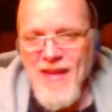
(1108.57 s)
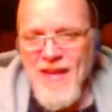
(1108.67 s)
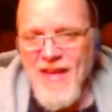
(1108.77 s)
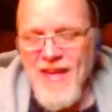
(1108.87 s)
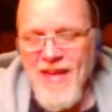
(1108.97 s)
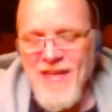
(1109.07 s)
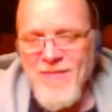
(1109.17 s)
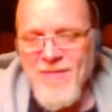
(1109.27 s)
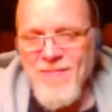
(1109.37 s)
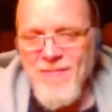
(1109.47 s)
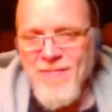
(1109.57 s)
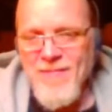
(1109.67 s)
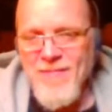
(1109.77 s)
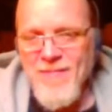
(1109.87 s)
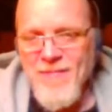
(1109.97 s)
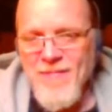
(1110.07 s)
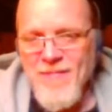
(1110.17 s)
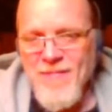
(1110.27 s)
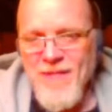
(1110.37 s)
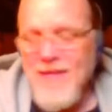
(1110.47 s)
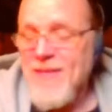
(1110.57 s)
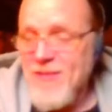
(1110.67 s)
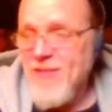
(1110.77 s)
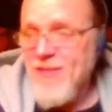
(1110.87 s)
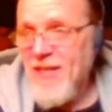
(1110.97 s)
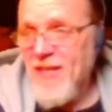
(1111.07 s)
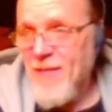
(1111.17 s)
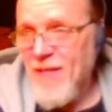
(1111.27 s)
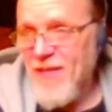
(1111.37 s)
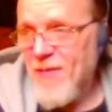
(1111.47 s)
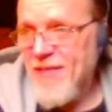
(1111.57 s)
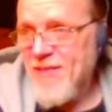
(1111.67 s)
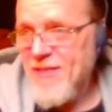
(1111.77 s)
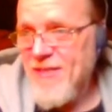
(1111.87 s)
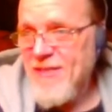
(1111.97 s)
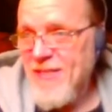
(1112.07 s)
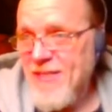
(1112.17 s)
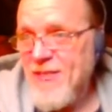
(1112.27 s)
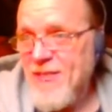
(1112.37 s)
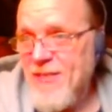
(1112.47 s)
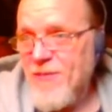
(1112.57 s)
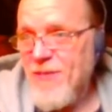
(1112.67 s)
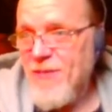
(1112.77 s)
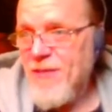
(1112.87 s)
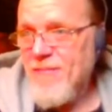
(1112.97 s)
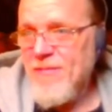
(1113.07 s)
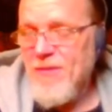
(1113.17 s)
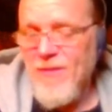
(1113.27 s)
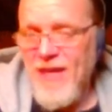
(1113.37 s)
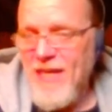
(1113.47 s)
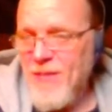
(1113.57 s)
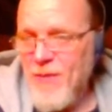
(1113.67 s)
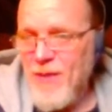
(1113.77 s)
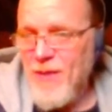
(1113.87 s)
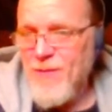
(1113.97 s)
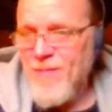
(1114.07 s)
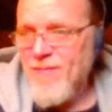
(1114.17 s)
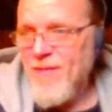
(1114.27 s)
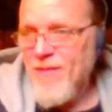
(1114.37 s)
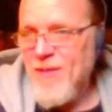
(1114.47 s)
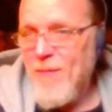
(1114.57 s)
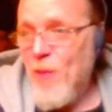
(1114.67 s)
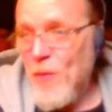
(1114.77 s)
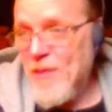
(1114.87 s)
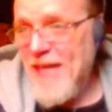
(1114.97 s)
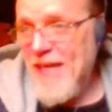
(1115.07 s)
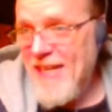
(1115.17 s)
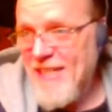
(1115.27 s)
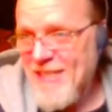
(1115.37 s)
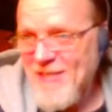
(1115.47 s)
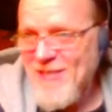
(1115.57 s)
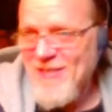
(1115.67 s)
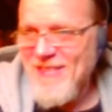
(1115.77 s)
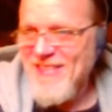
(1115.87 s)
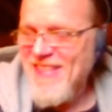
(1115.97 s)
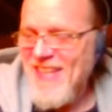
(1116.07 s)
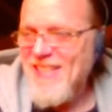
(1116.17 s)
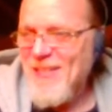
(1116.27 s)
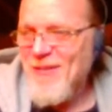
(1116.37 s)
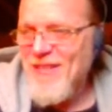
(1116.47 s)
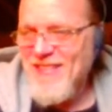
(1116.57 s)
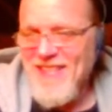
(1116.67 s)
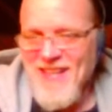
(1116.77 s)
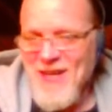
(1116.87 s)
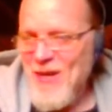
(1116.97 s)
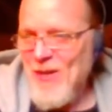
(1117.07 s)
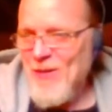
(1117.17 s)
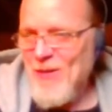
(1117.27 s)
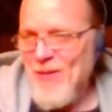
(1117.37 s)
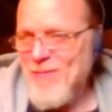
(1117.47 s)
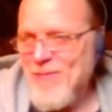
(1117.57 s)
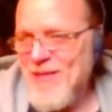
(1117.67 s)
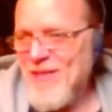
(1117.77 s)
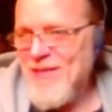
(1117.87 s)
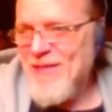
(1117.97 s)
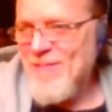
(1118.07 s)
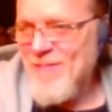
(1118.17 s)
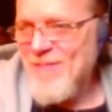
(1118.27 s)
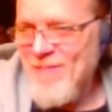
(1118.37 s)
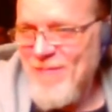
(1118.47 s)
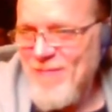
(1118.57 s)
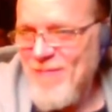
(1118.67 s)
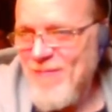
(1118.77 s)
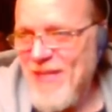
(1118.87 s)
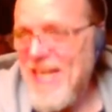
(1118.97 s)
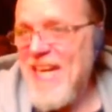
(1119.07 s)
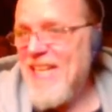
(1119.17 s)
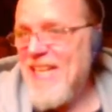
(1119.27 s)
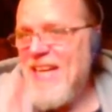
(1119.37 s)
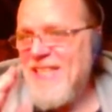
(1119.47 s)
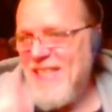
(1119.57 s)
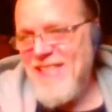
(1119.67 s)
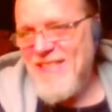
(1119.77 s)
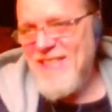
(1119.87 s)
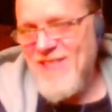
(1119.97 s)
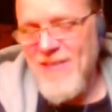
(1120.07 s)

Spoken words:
And the setting, by the way, is 19th century. So anywhere from Napoleonics, that era, all the way up to the gay 90s,